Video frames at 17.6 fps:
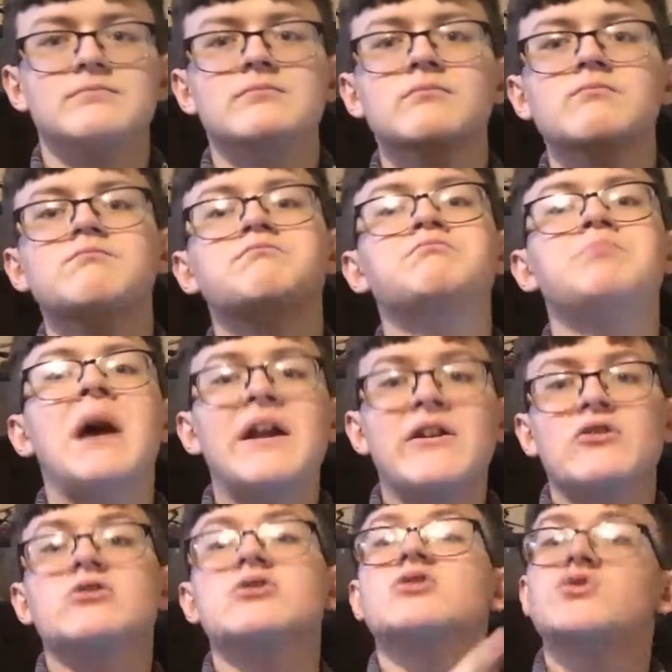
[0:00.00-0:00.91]
know,
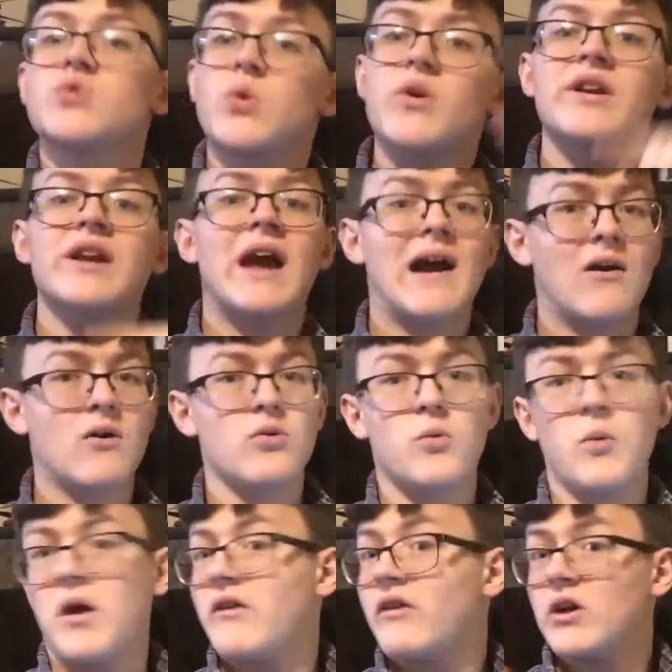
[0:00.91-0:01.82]
better sort out
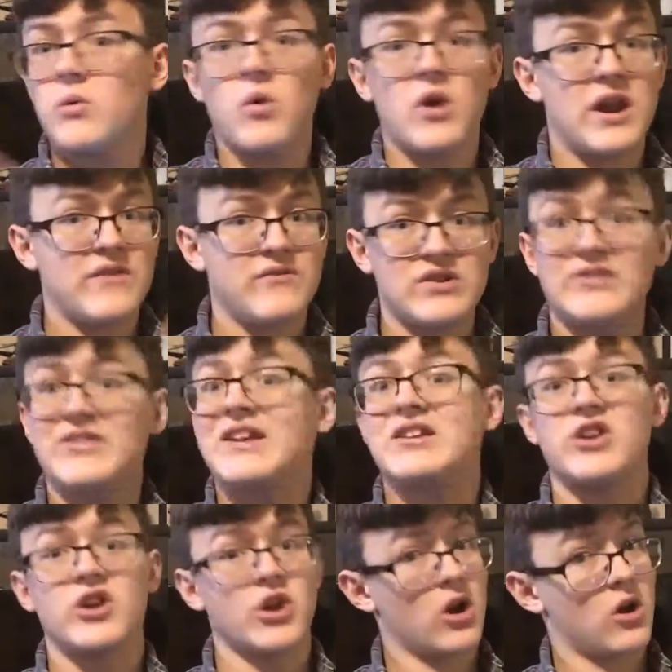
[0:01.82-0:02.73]
where I want
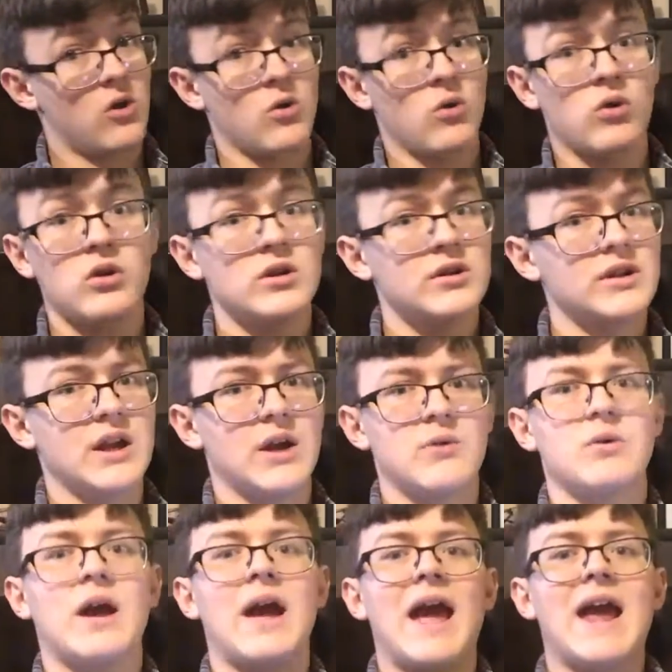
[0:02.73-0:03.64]
everything to go. You
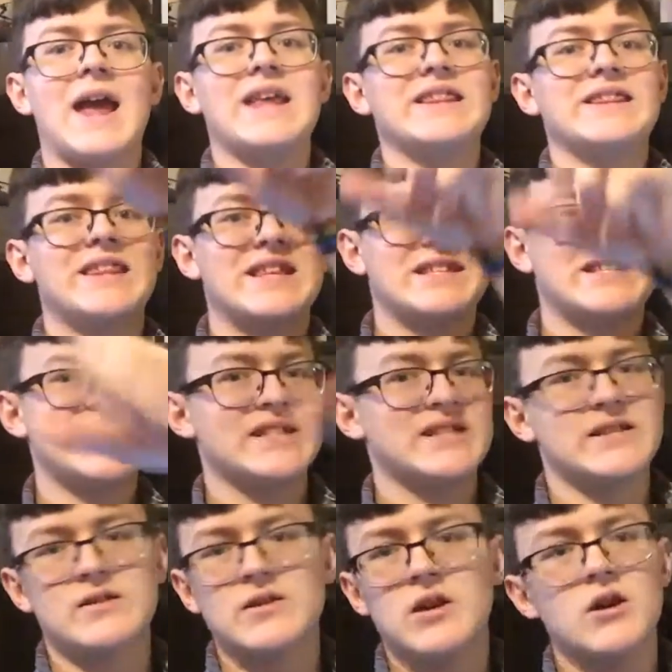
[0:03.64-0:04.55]
know, hey, this
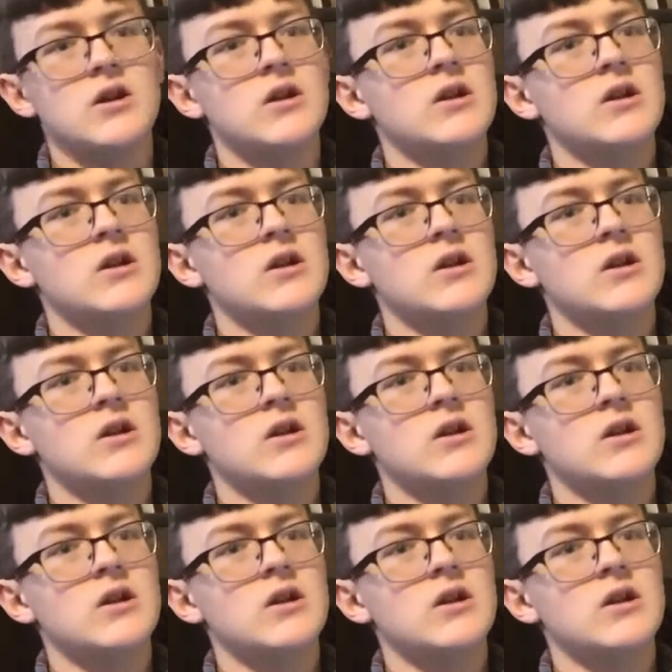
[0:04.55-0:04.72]
is,